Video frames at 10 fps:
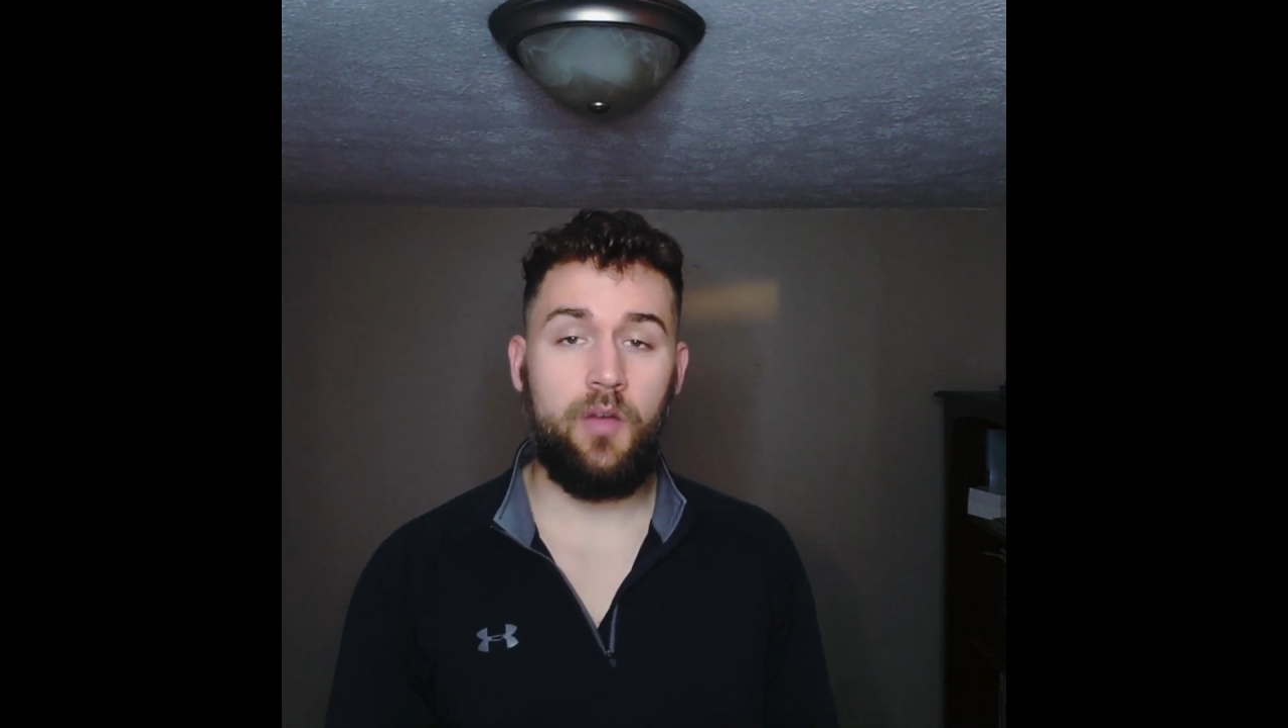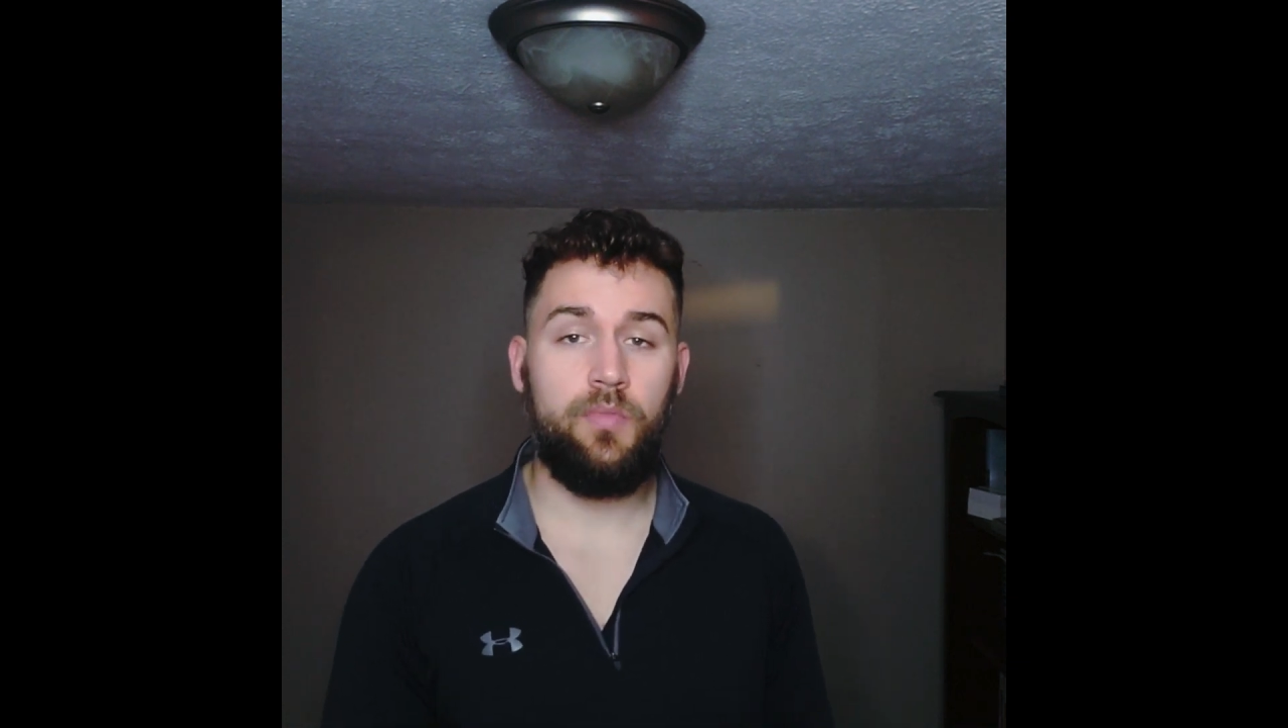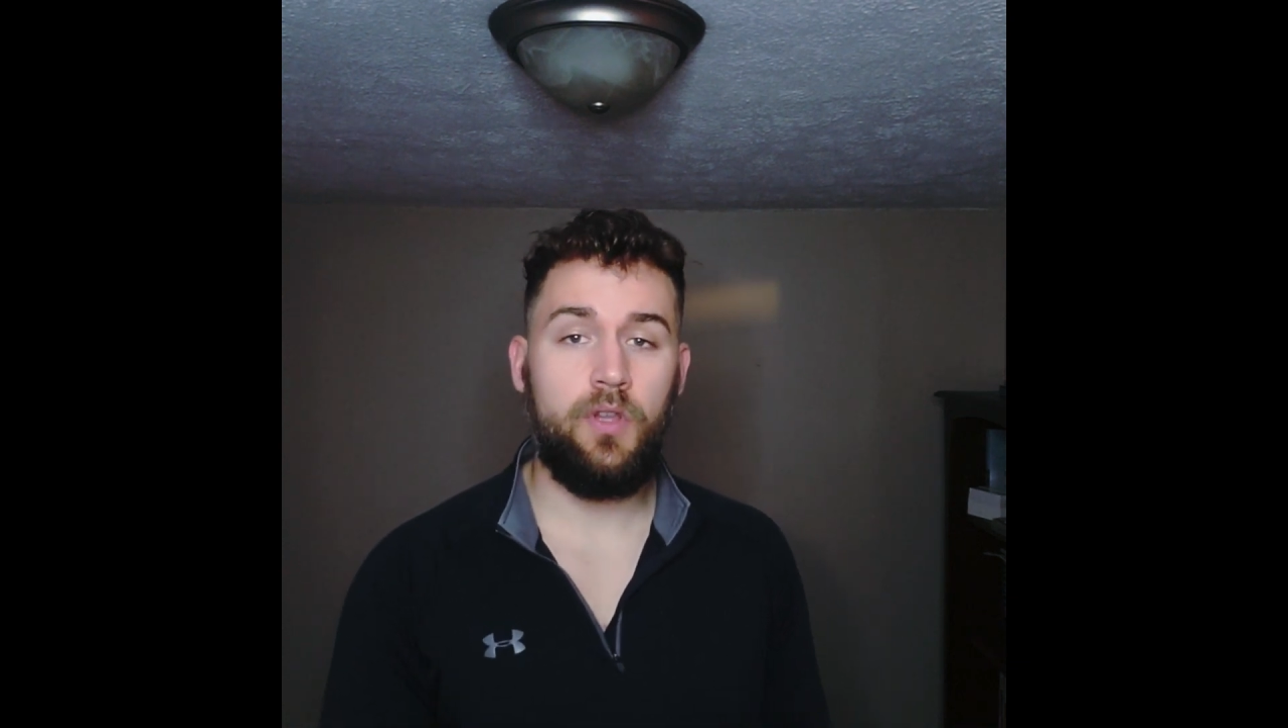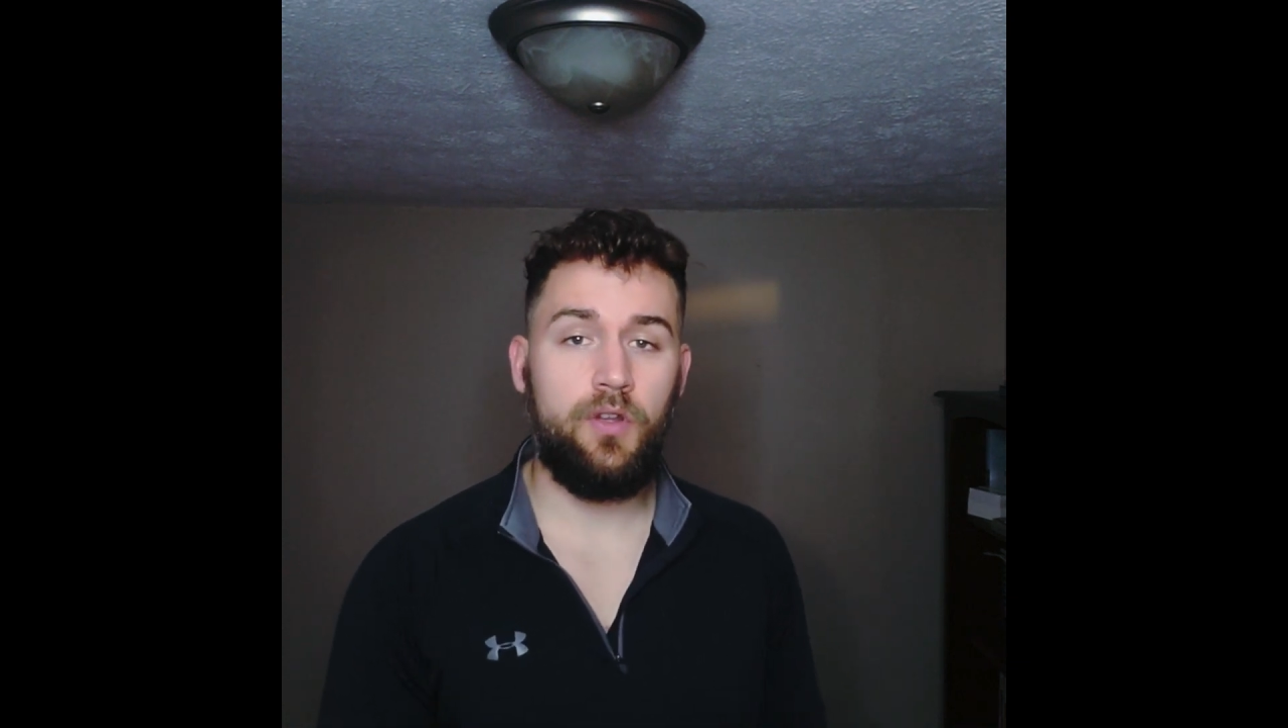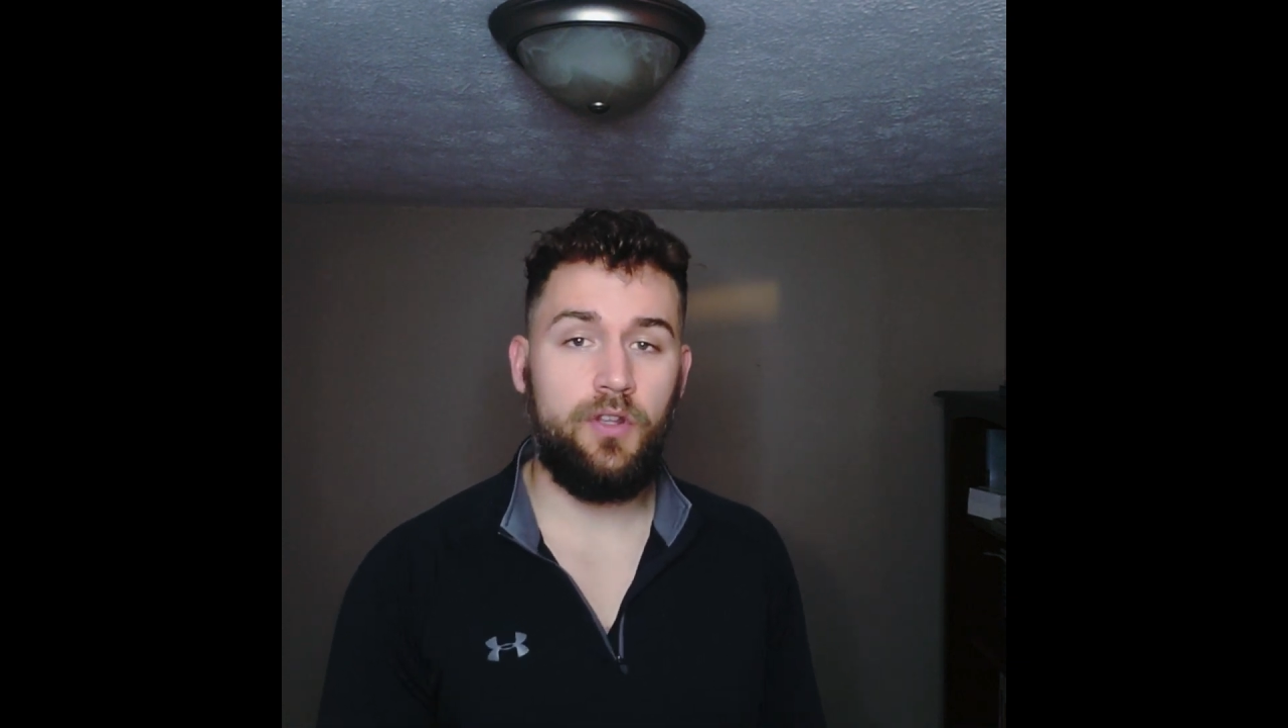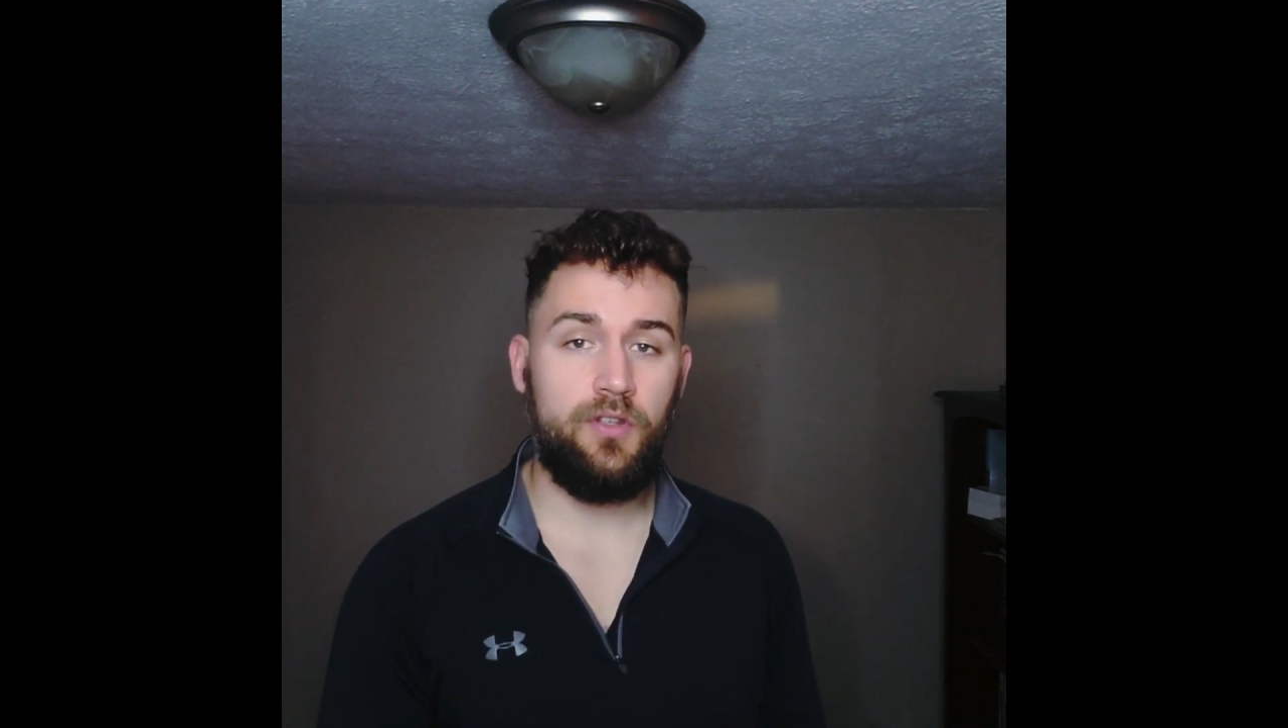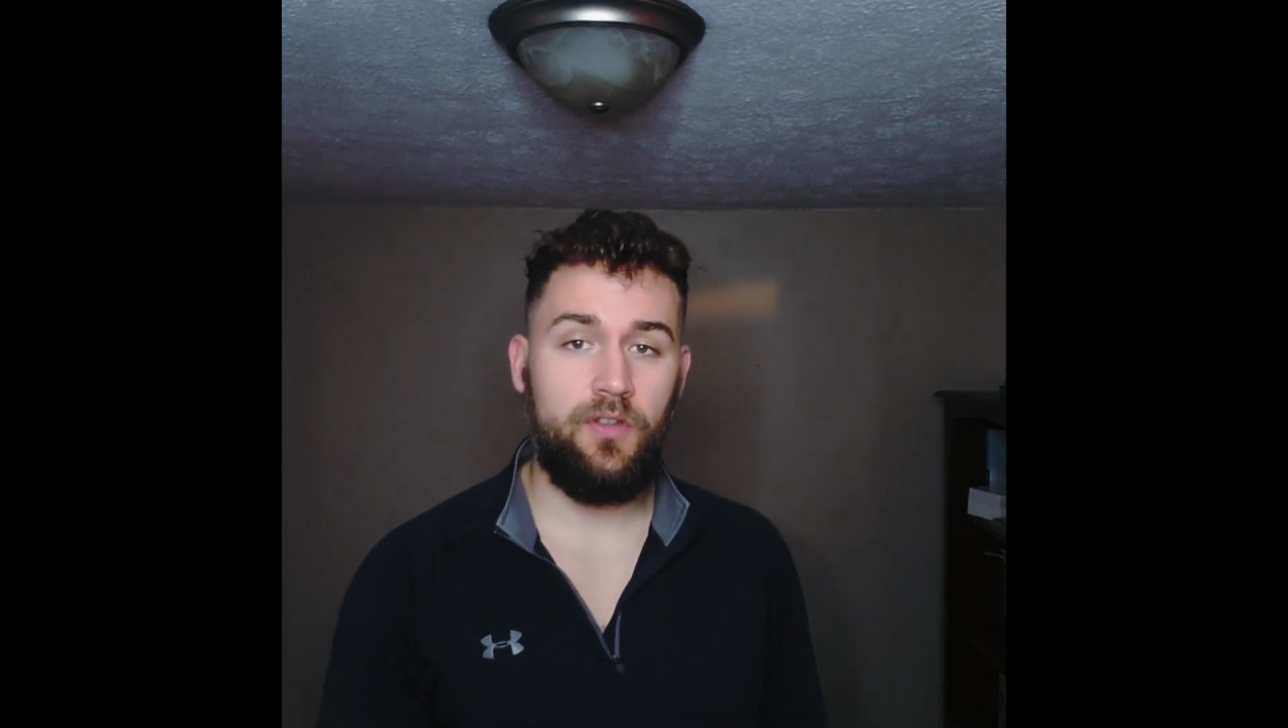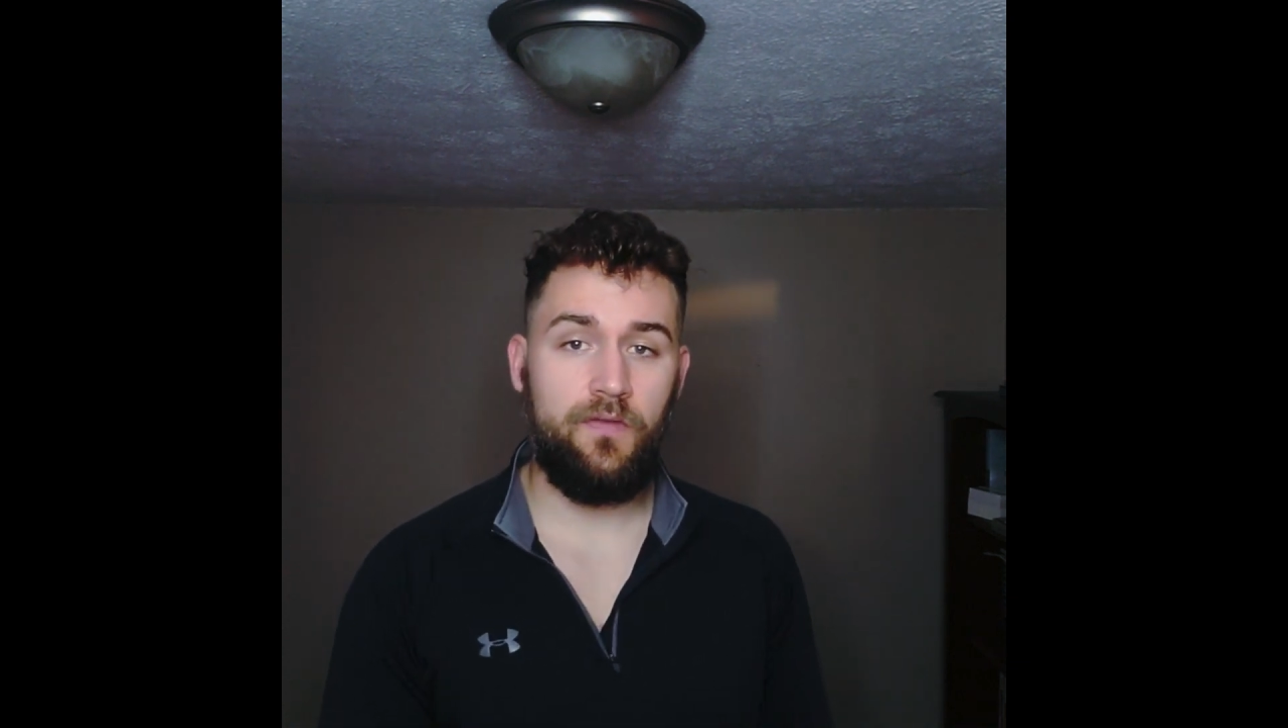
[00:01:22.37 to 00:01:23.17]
upload a new